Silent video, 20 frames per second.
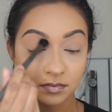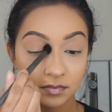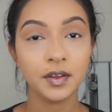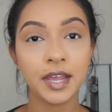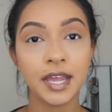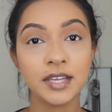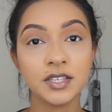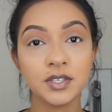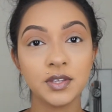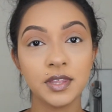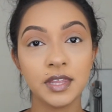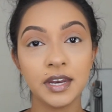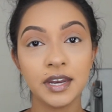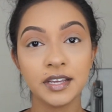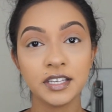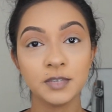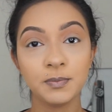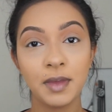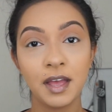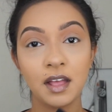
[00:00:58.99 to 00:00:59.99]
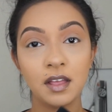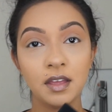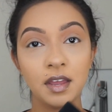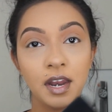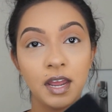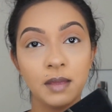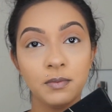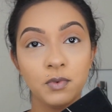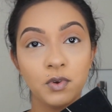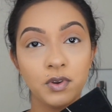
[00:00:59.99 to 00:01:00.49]
Okay, so the next palette
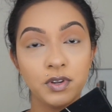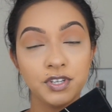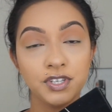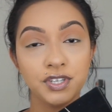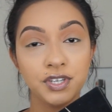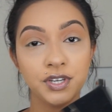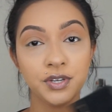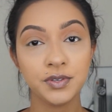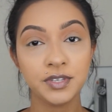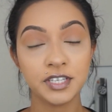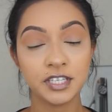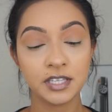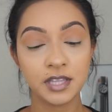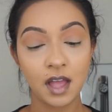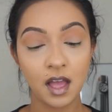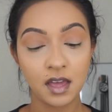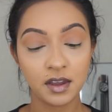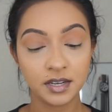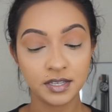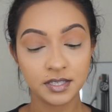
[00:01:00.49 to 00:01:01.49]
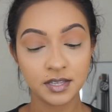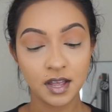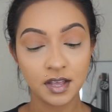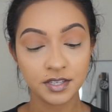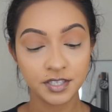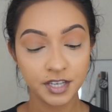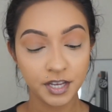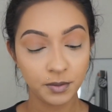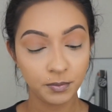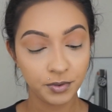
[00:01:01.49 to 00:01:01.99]
I'm going to use is the
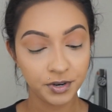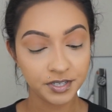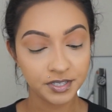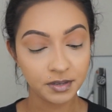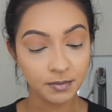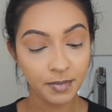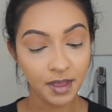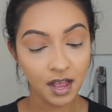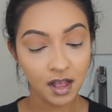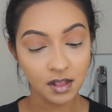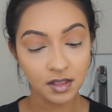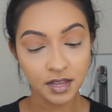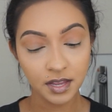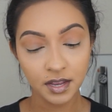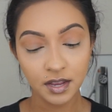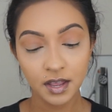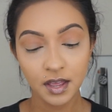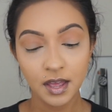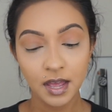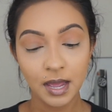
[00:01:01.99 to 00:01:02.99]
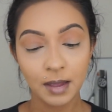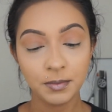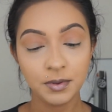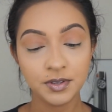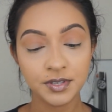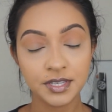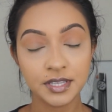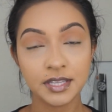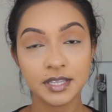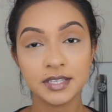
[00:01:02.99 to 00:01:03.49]
Anastasia Prism palette. I'm
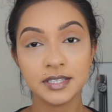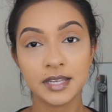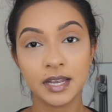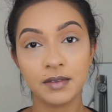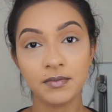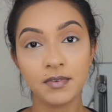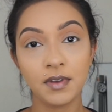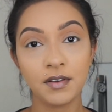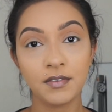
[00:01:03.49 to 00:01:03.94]
using the same